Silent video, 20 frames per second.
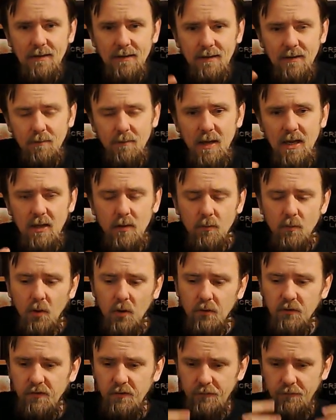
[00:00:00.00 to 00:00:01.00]
in the main
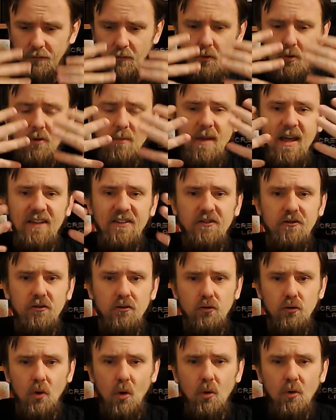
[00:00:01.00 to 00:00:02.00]
box, form a
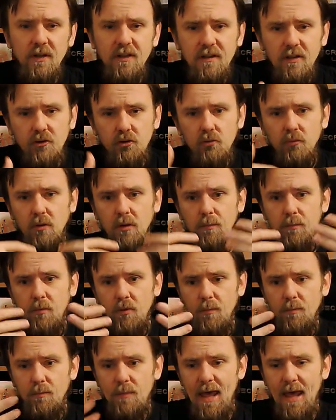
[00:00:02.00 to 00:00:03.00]
story that you are
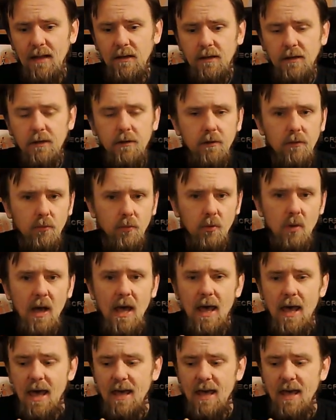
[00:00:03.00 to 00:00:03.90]
propelling through